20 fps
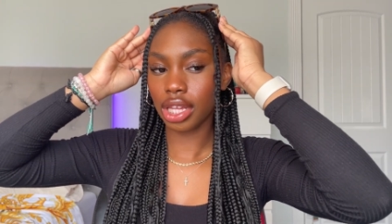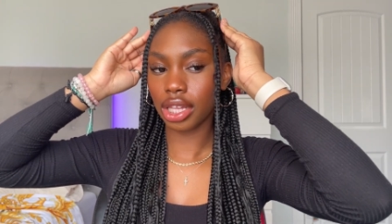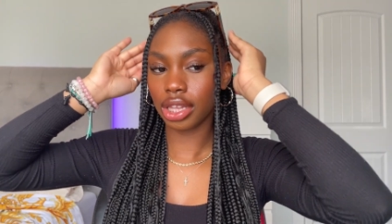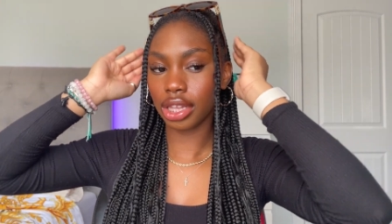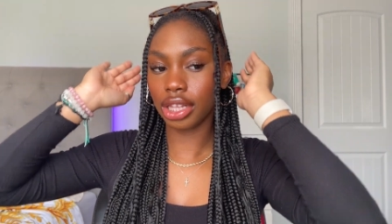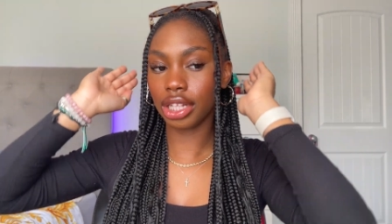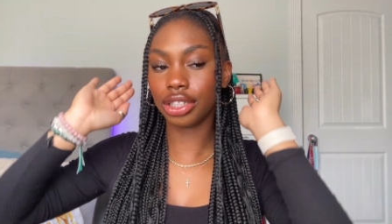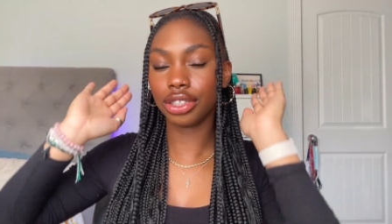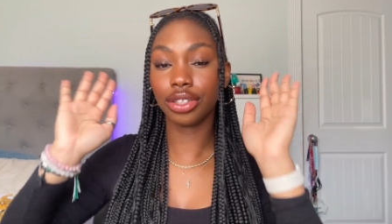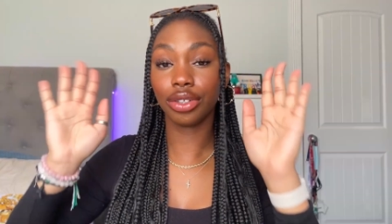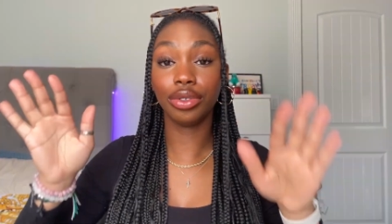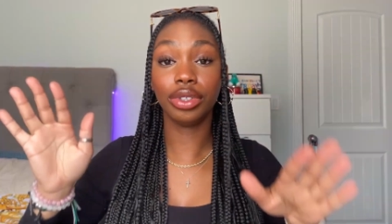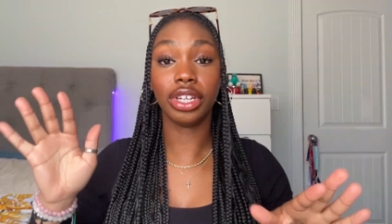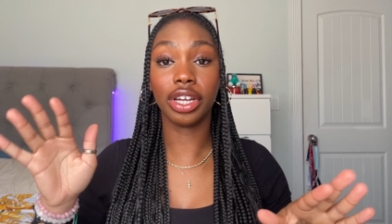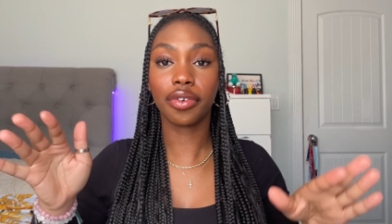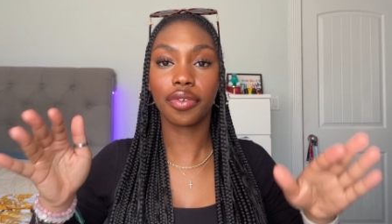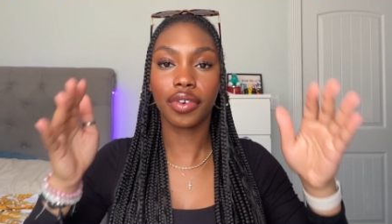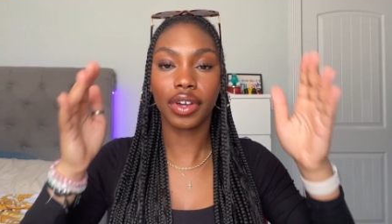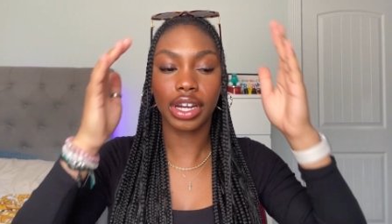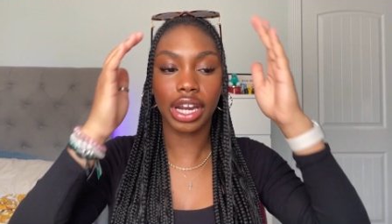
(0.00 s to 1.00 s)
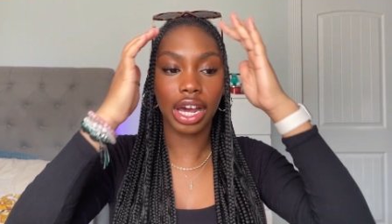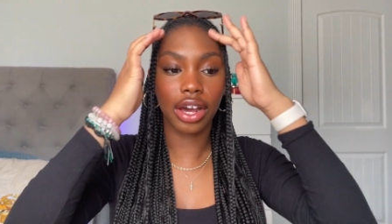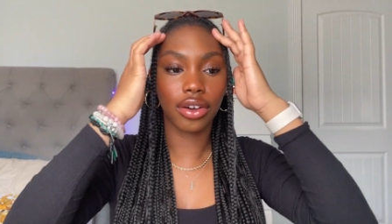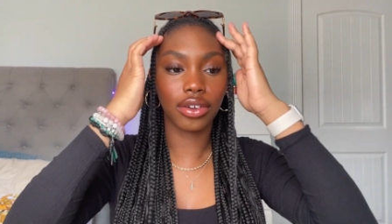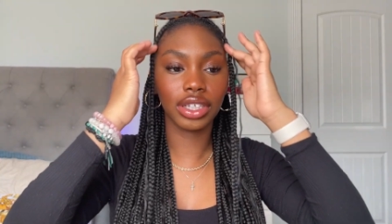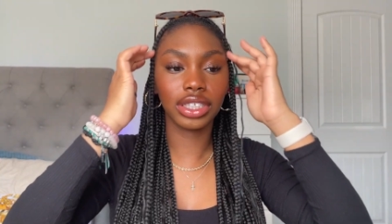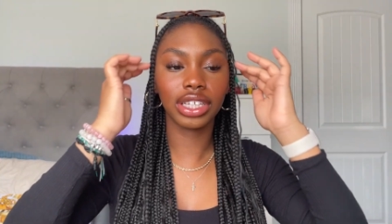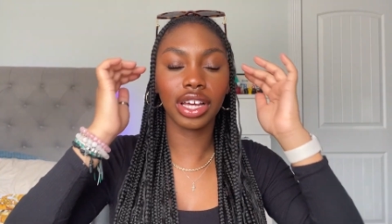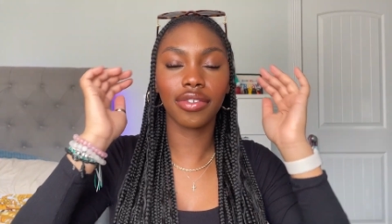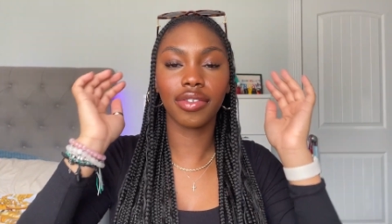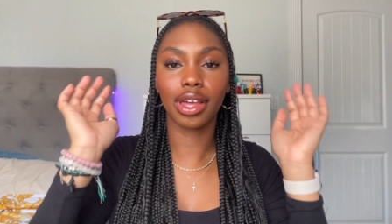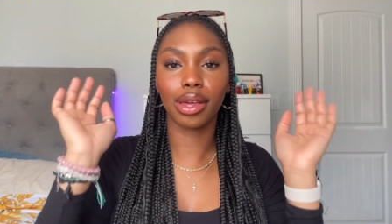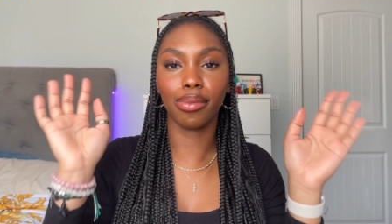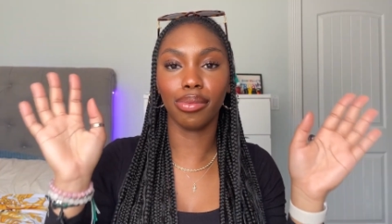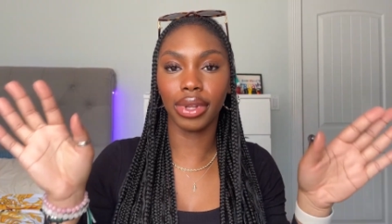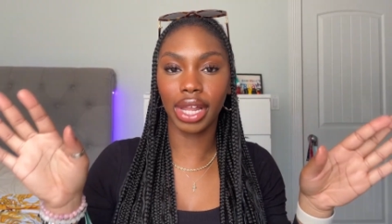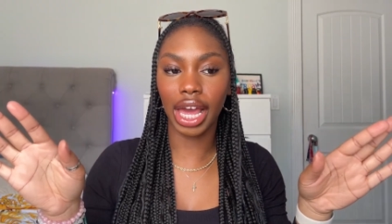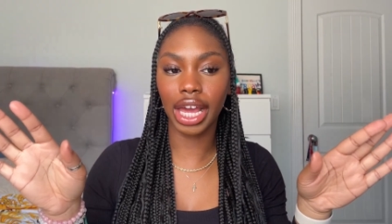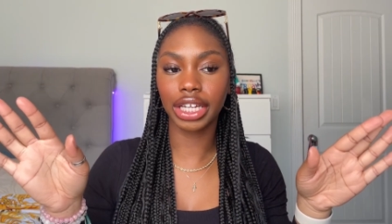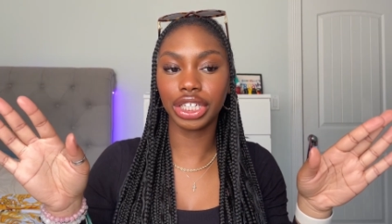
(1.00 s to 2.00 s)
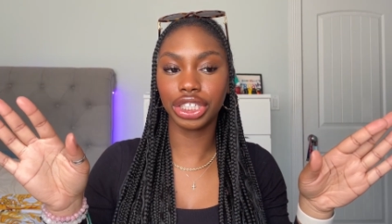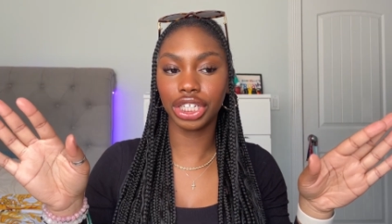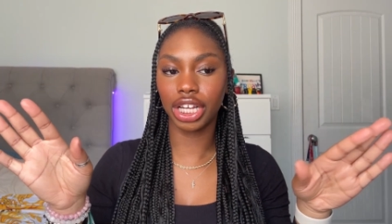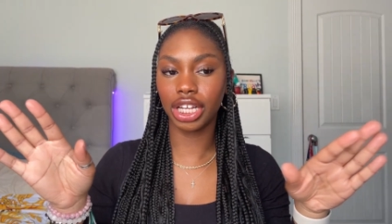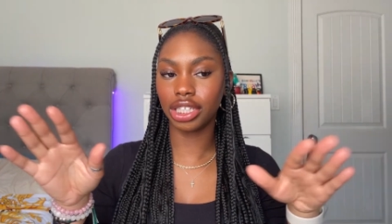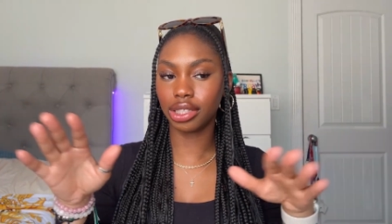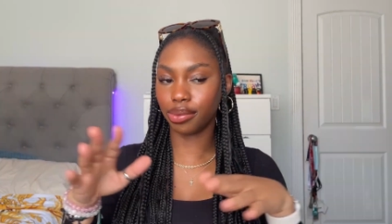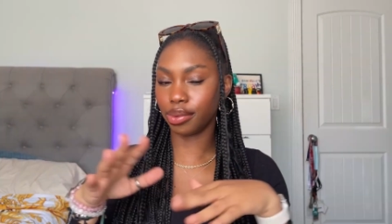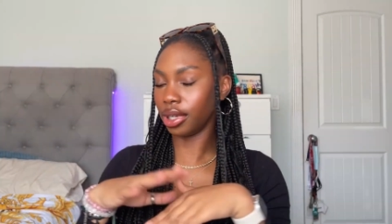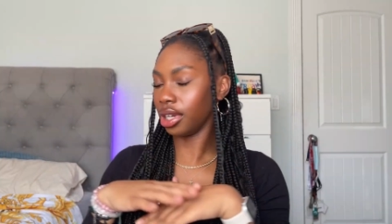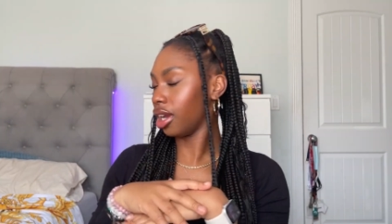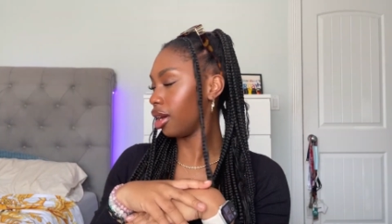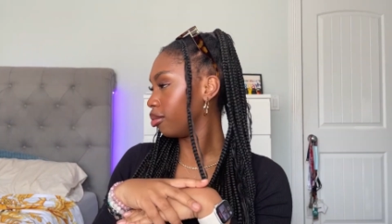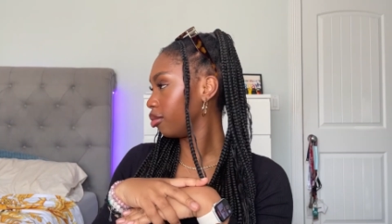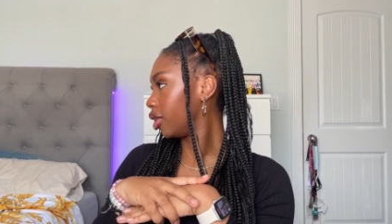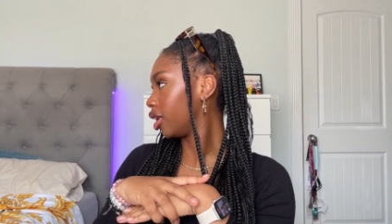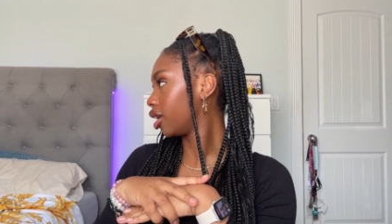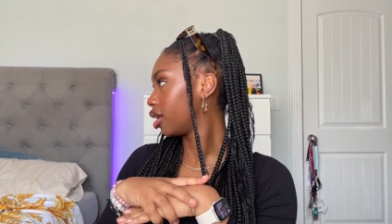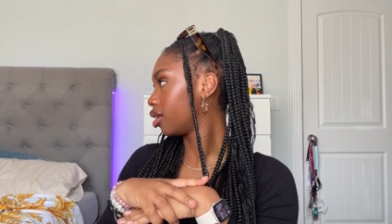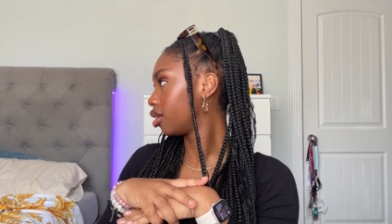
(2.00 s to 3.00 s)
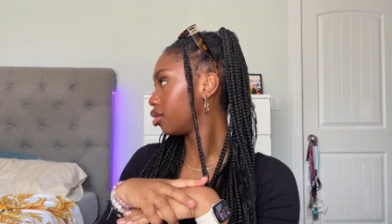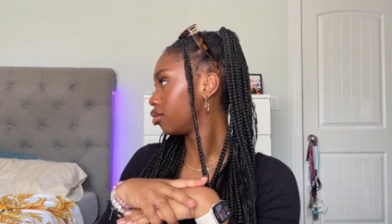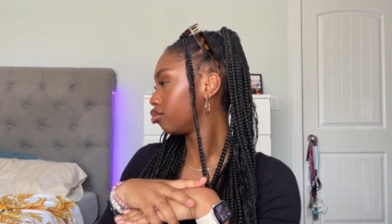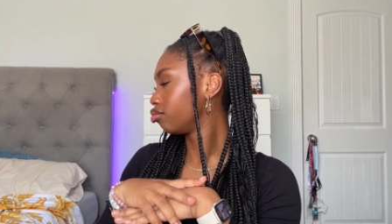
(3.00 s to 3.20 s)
they're so different I always have like black shades but I'm like